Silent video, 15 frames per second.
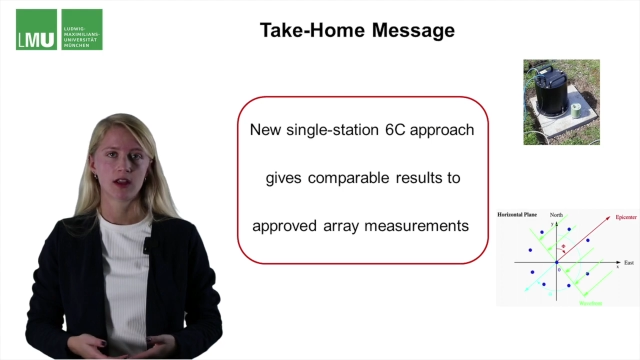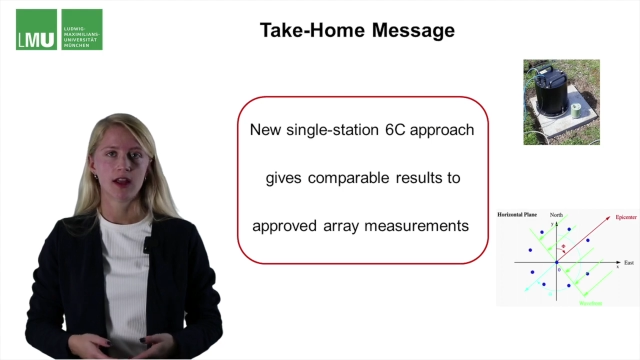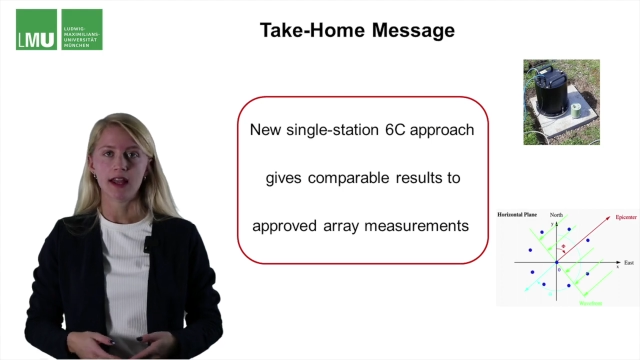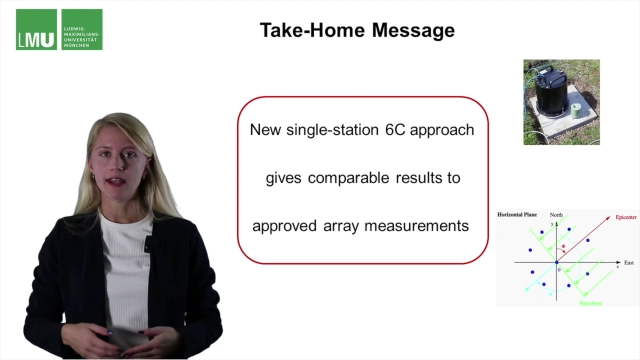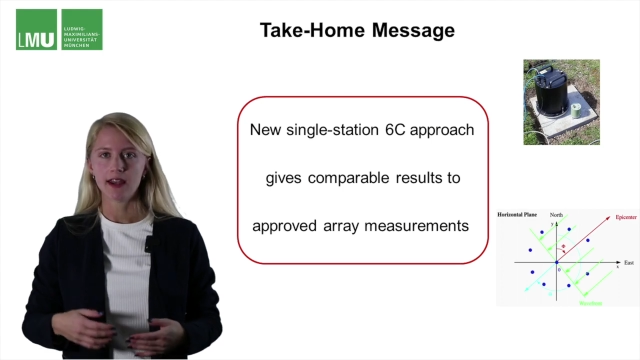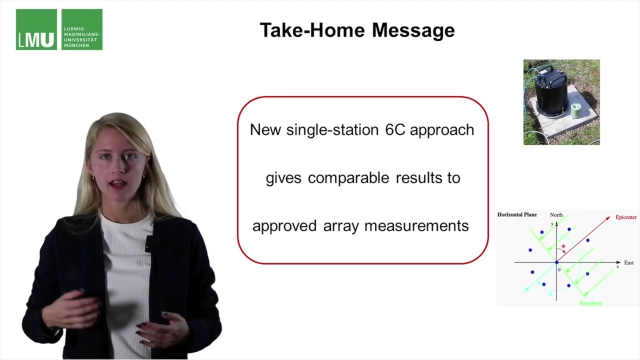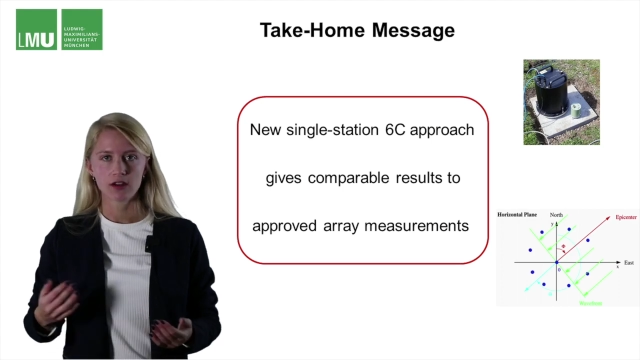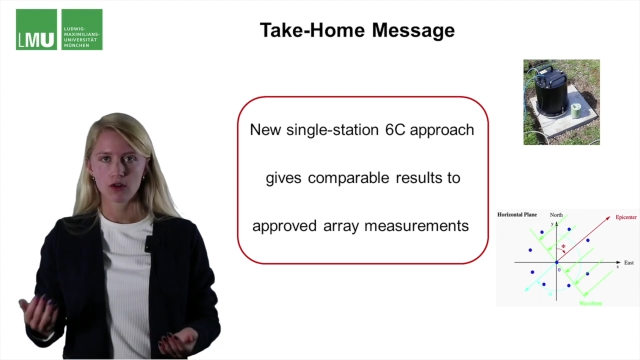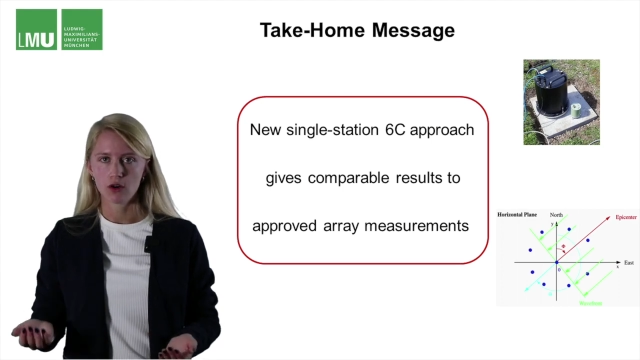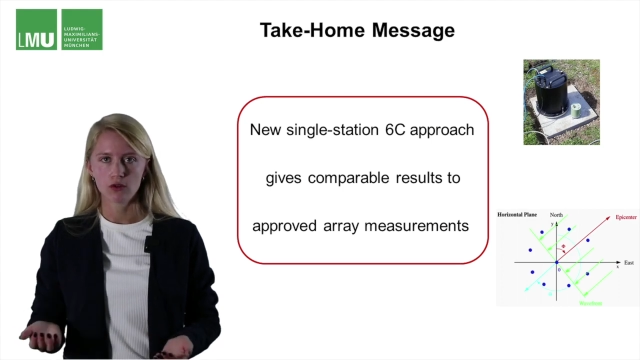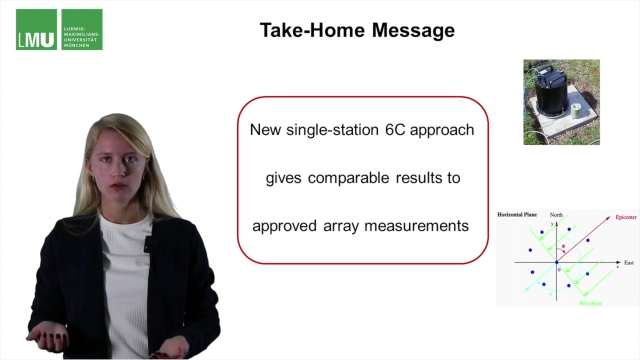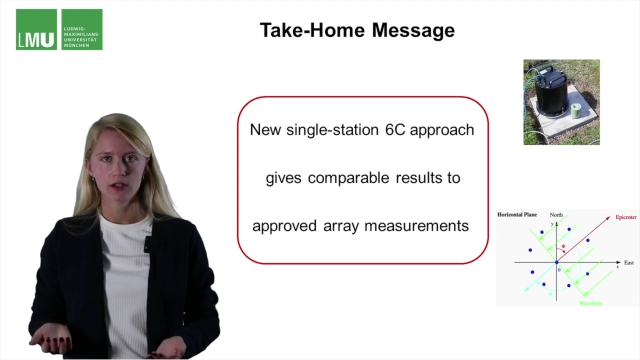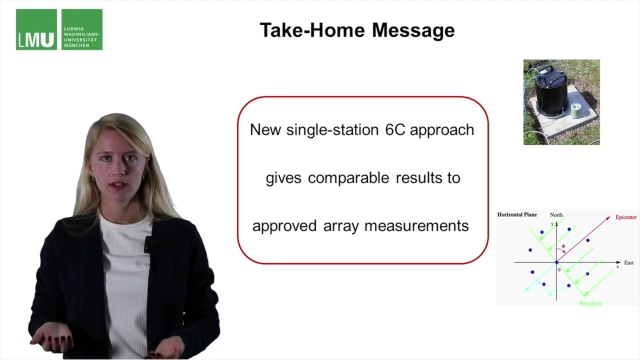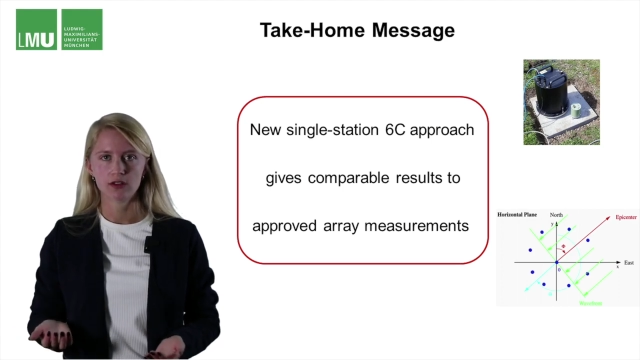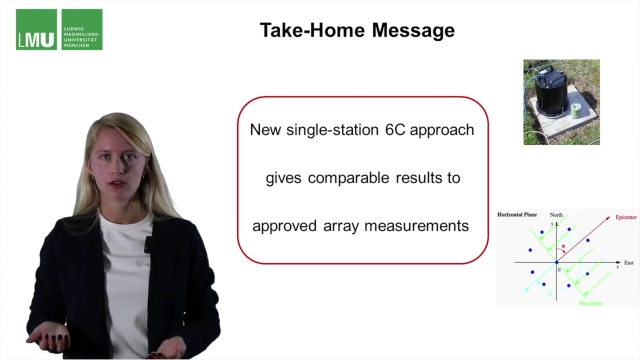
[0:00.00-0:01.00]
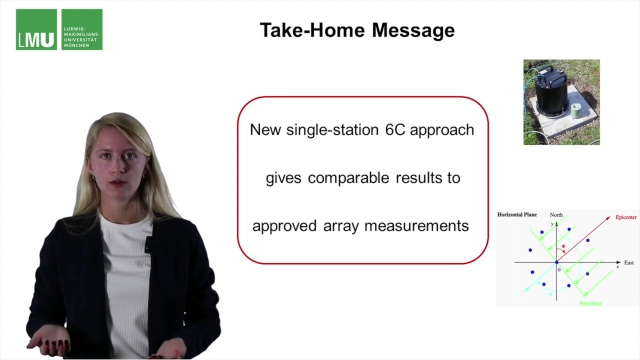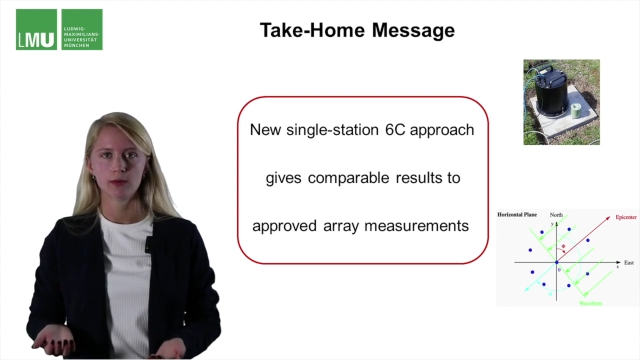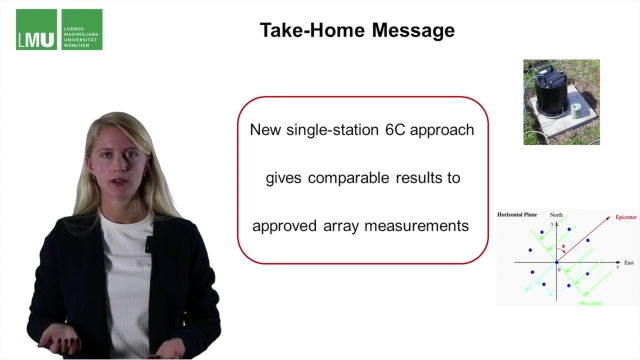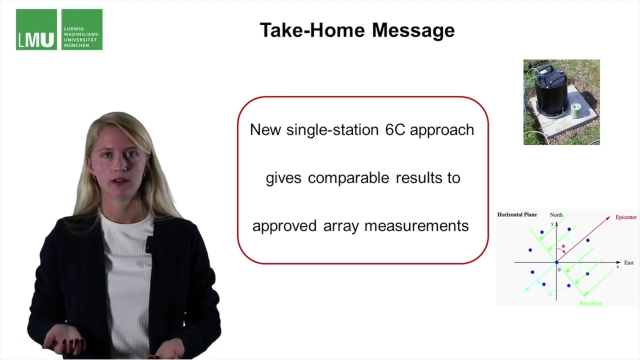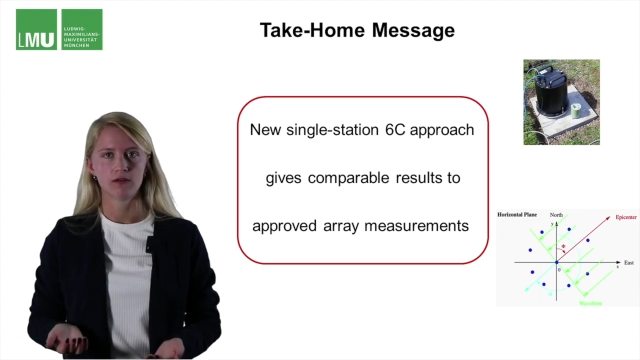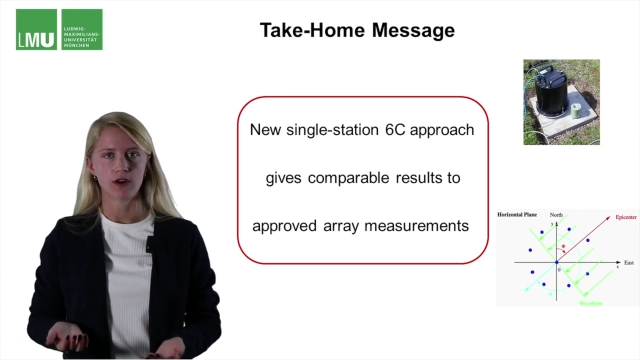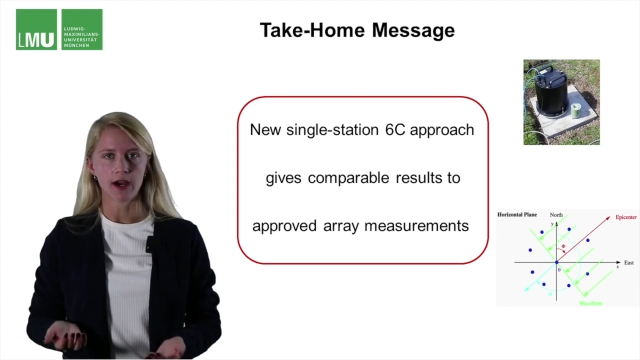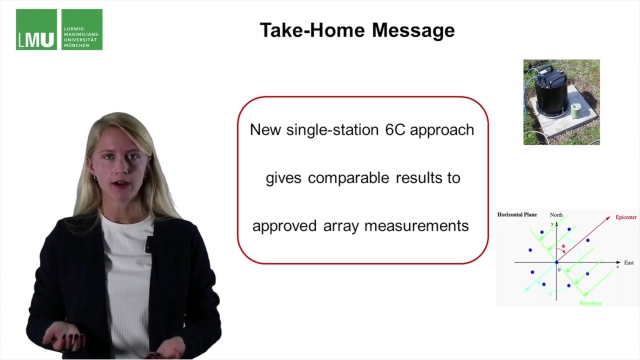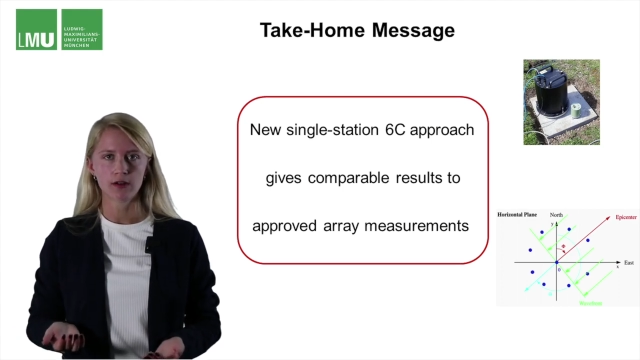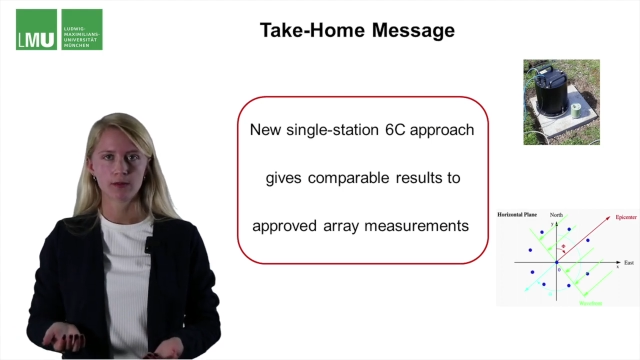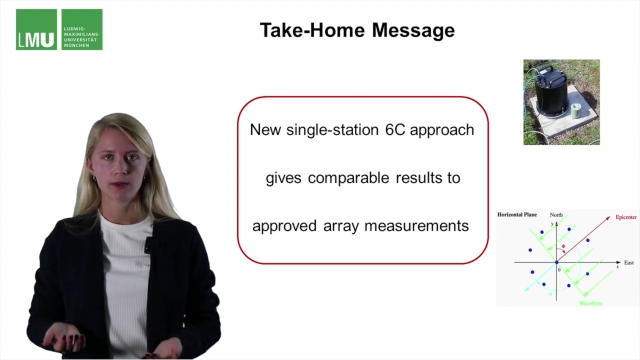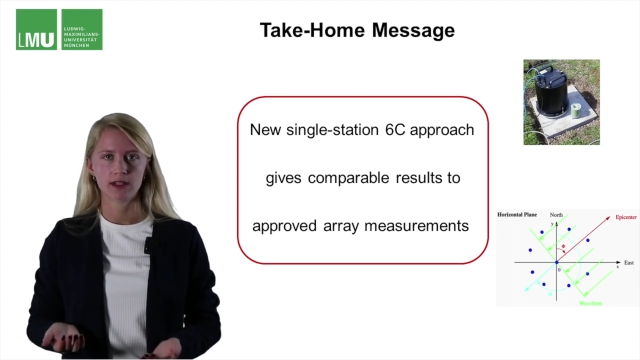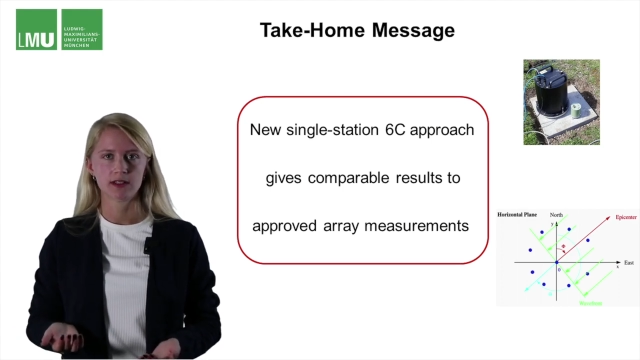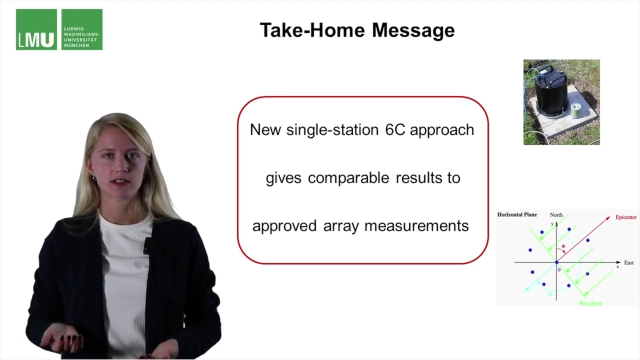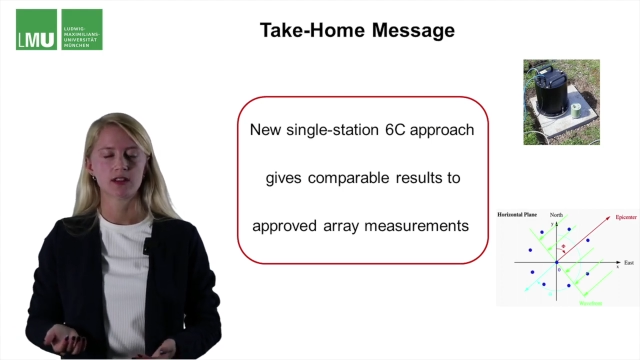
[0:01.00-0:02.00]
not only in urban
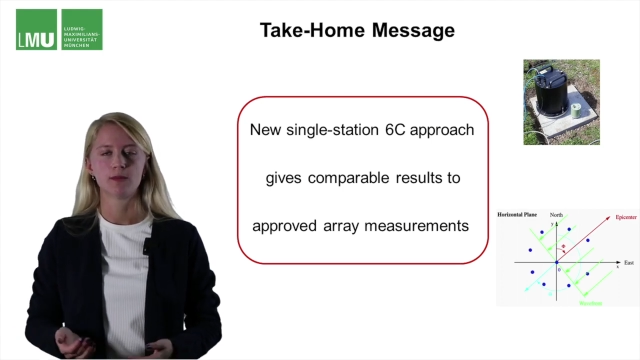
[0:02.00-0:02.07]
environments,